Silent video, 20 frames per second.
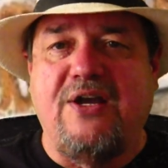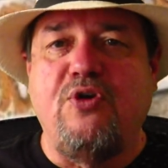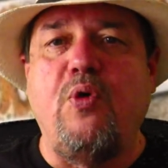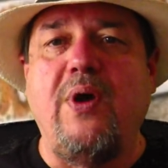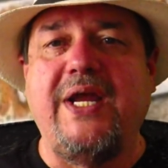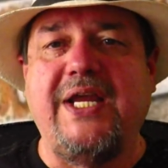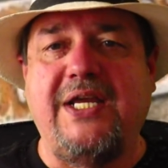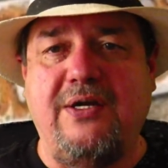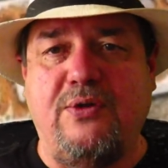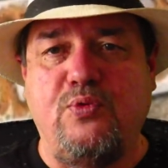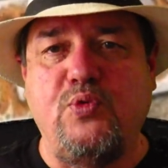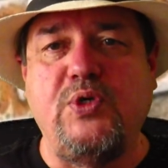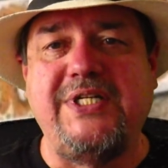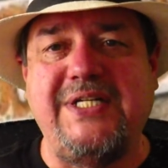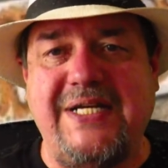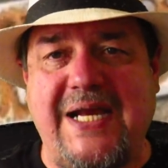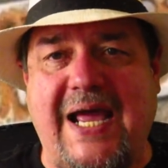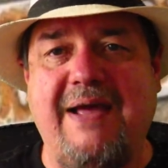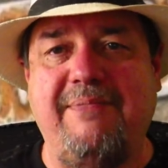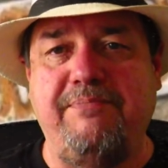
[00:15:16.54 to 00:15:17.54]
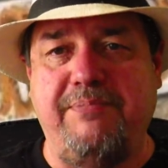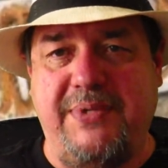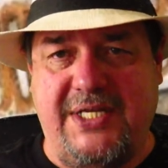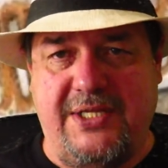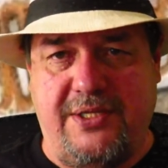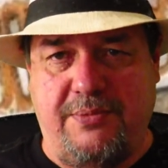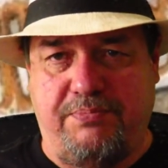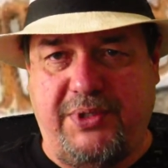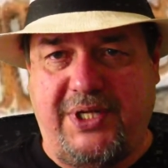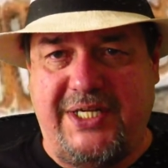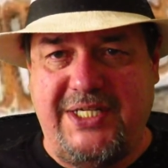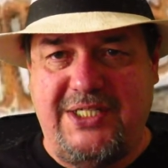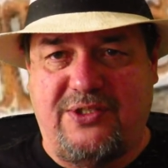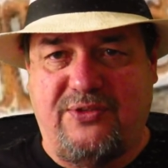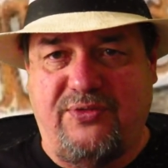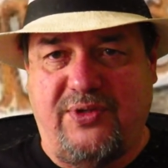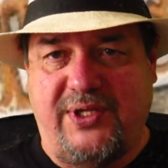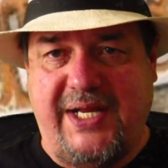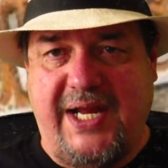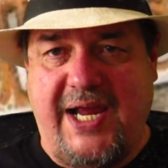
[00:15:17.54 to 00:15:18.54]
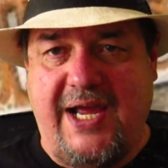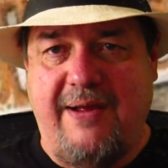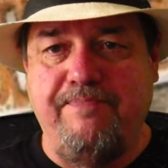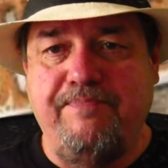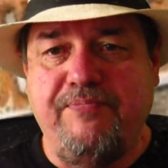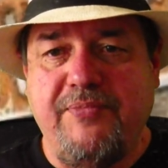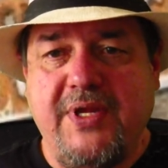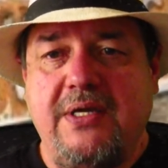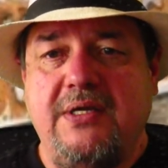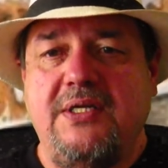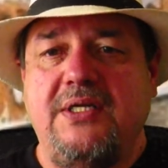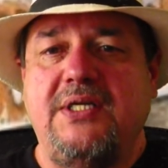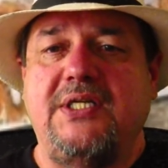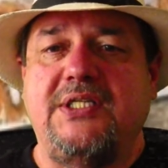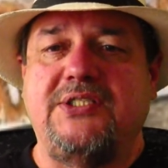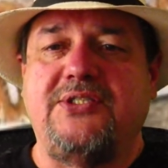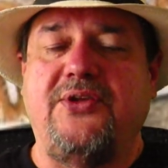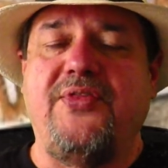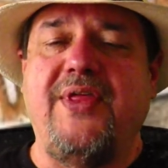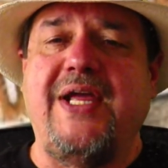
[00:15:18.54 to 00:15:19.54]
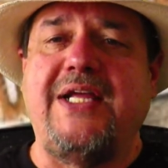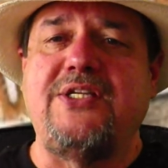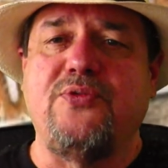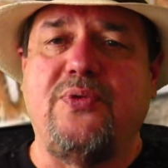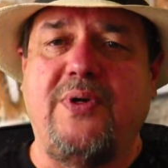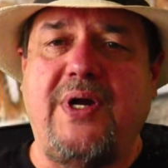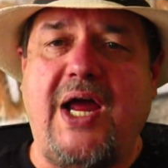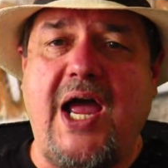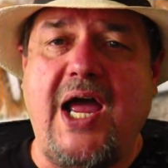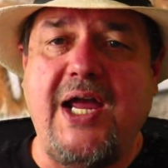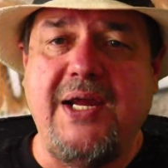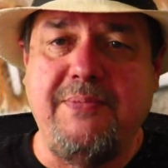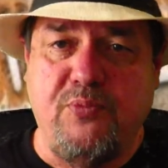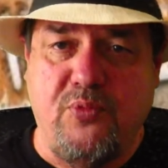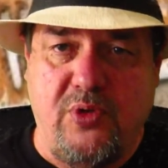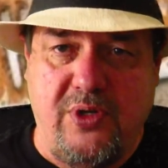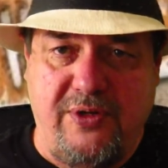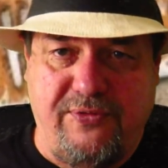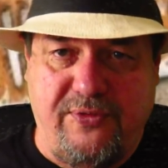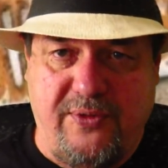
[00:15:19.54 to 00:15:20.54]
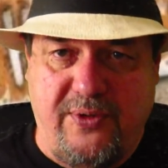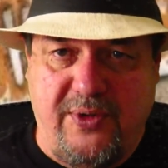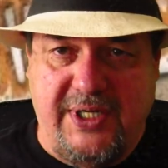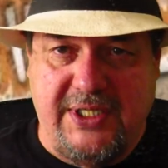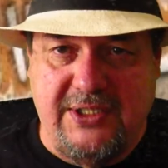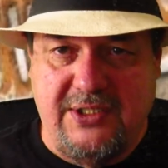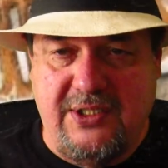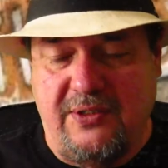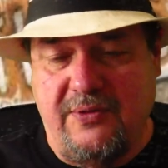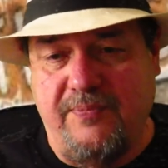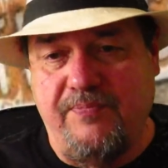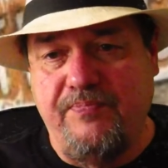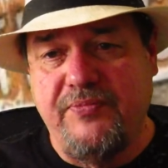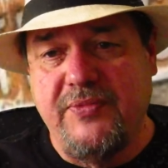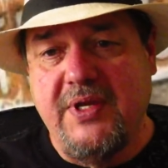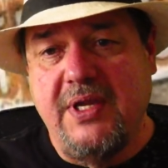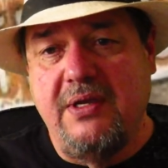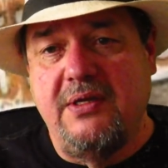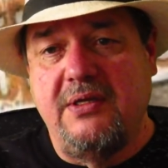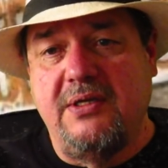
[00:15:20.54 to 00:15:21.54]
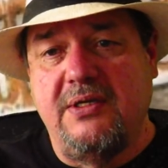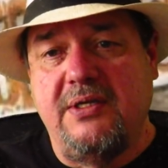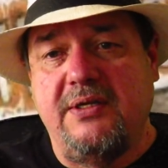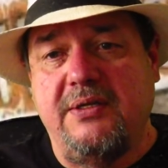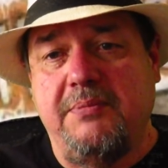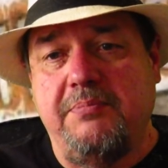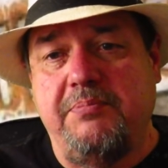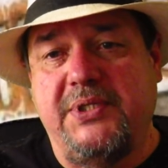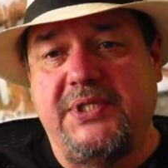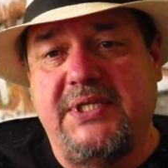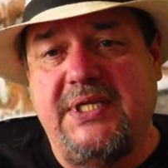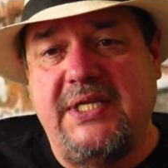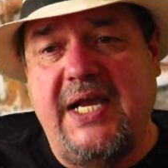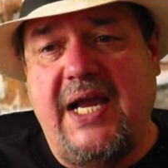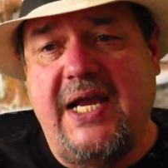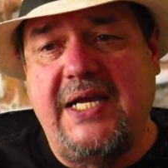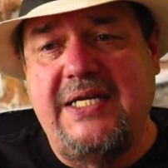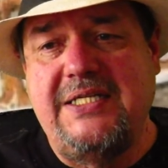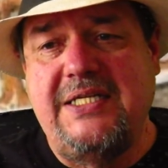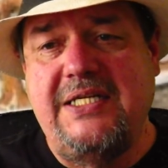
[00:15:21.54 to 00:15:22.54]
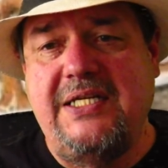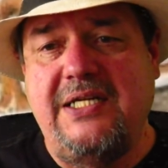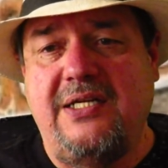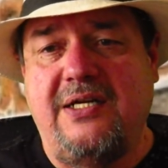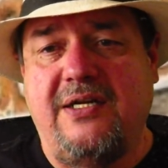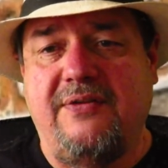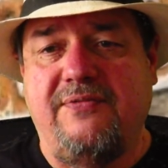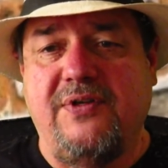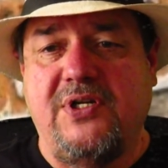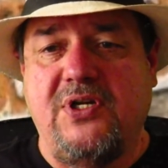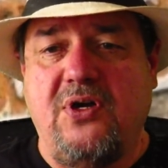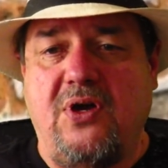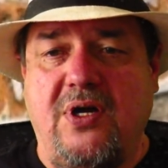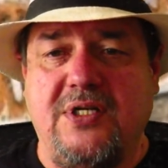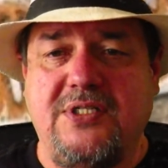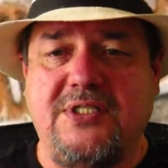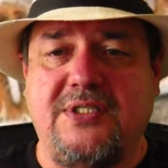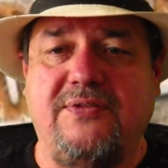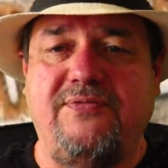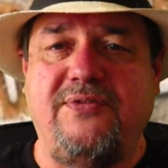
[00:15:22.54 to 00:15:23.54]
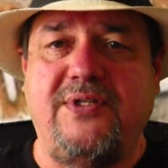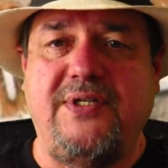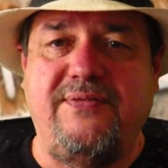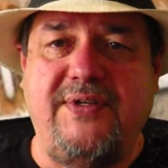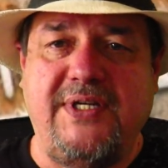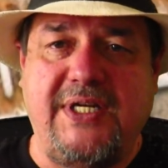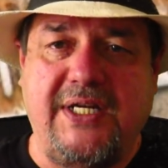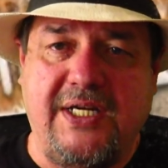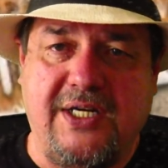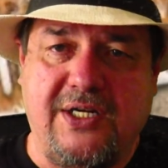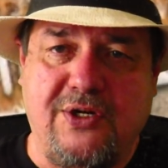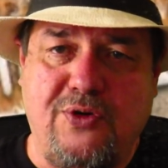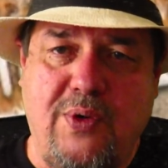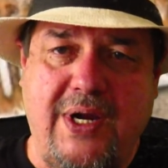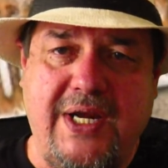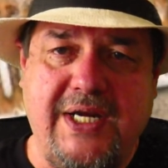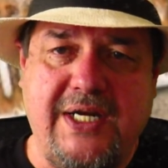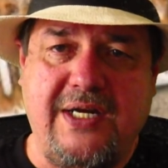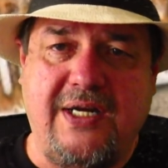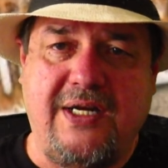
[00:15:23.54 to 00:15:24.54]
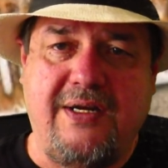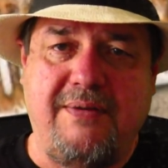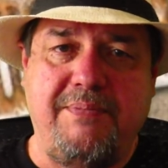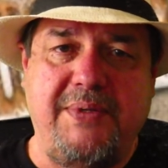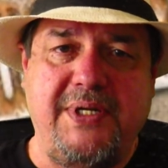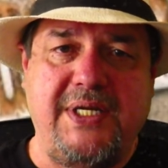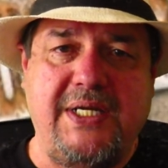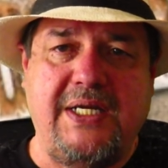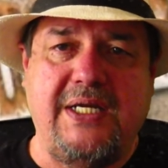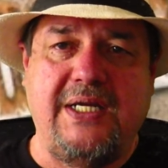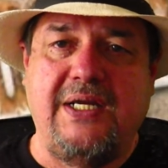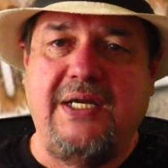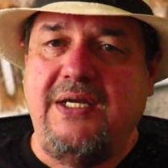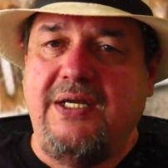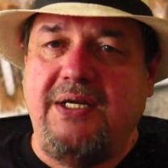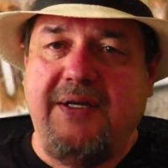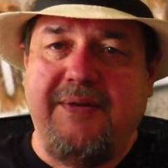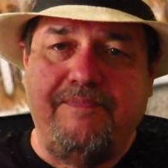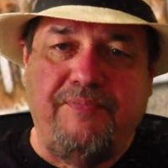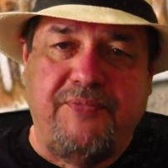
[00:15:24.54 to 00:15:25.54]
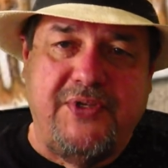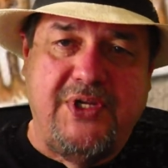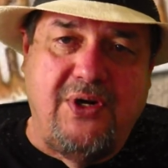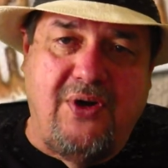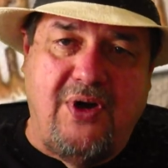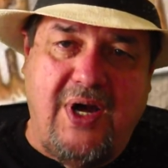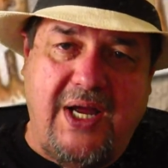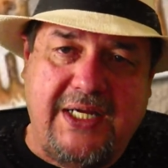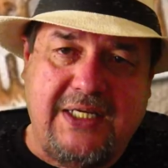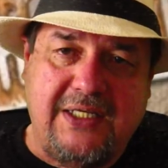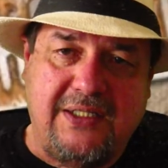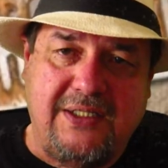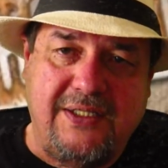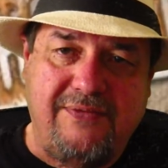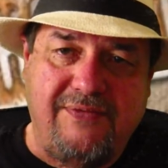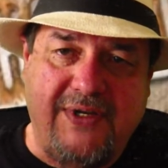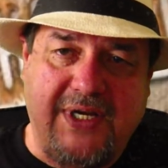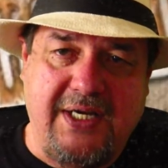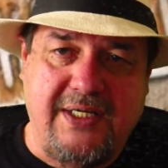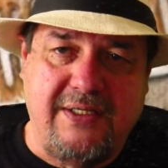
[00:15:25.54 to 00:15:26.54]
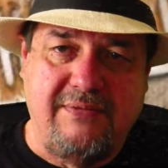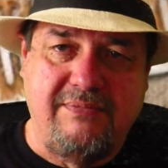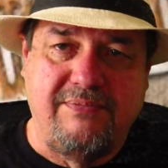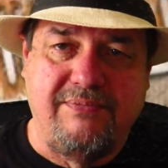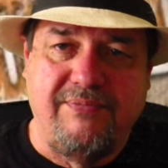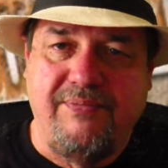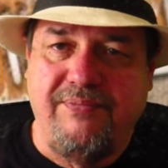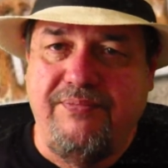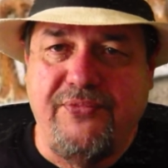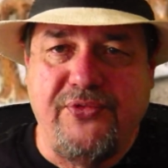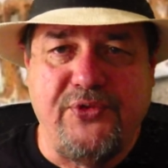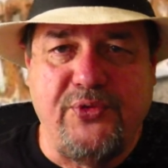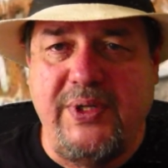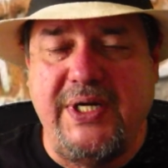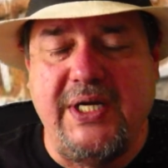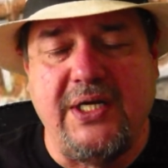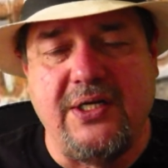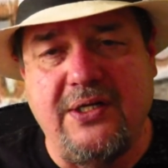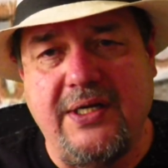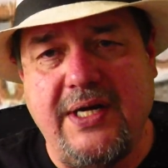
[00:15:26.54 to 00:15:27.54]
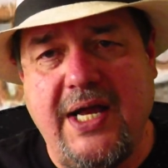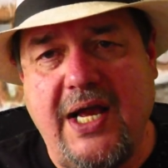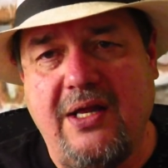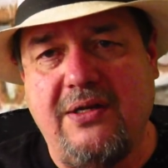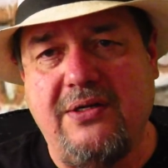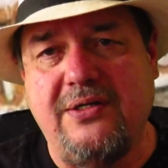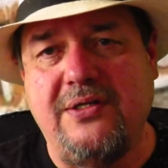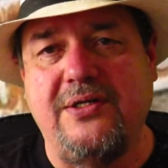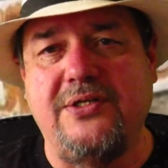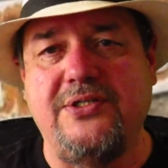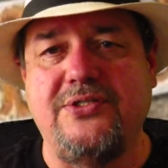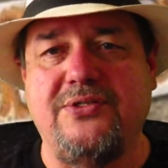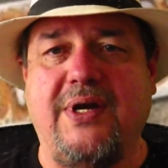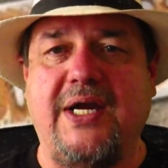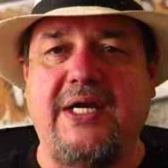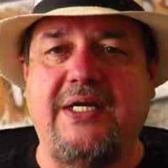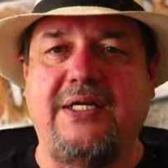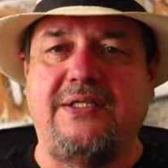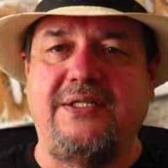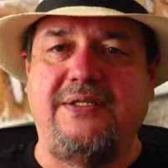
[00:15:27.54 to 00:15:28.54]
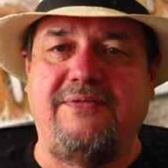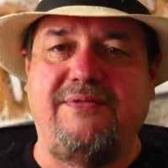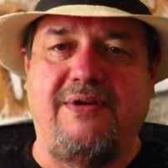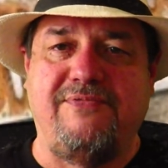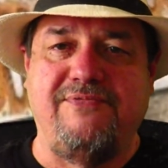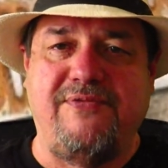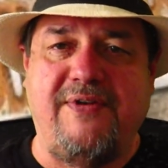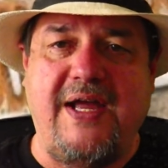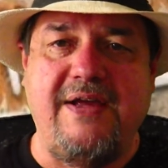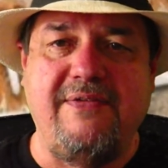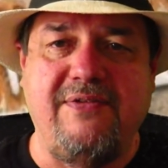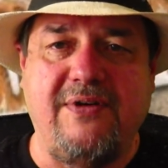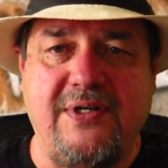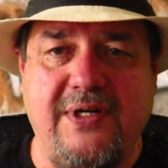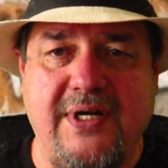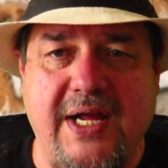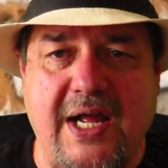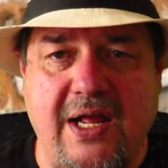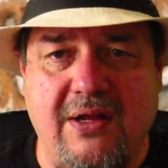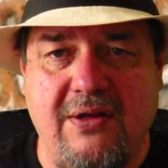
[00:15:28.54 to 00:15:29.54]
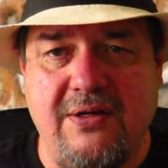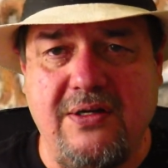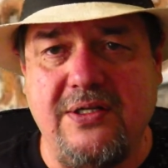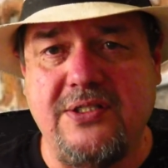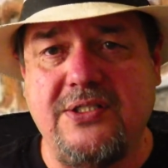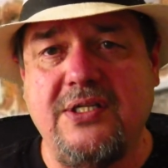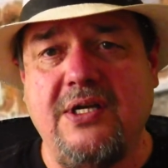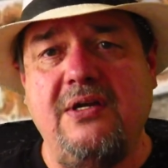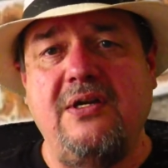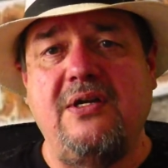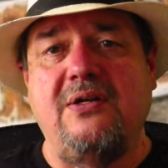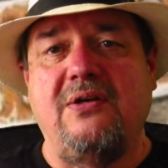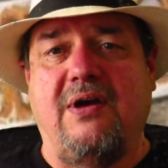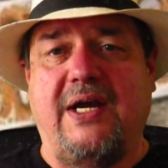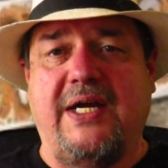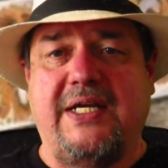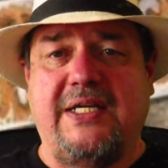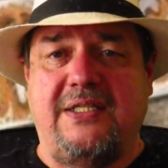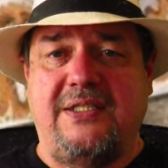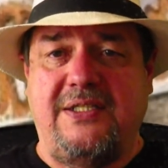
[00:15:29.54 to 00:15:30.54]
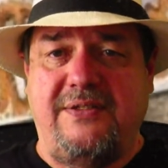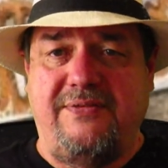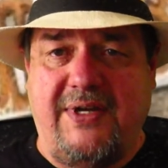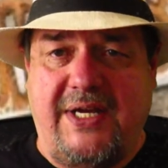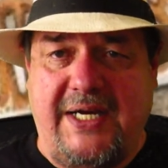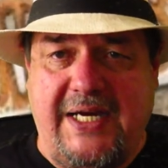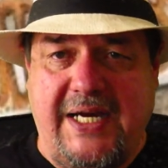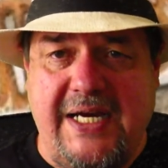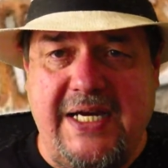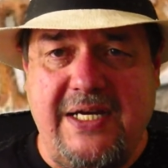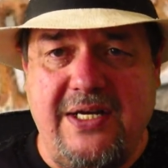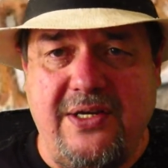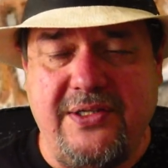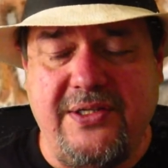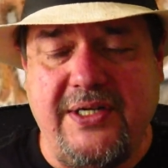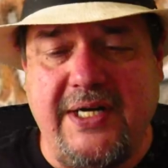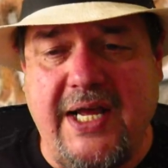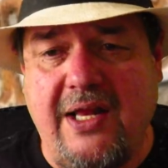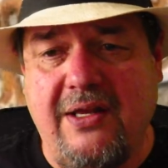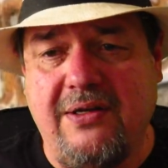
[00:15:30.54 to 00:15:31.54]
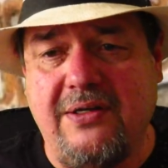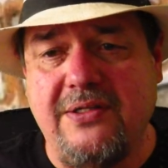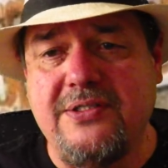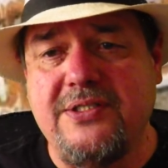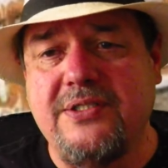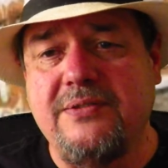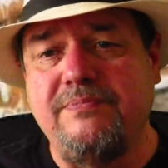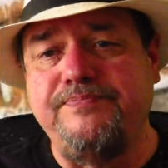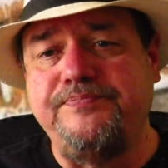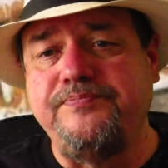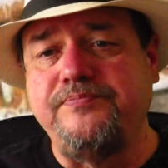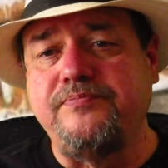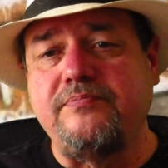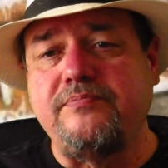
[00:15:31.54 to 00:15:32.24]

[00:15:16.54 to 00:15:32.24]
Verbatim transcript: Cuenca would not be the place for that. So that's what I'm referring to. But the idea of the cost of living in Cuenca being, you know, I can live on $300 or I can live on $500 or I can live on $800.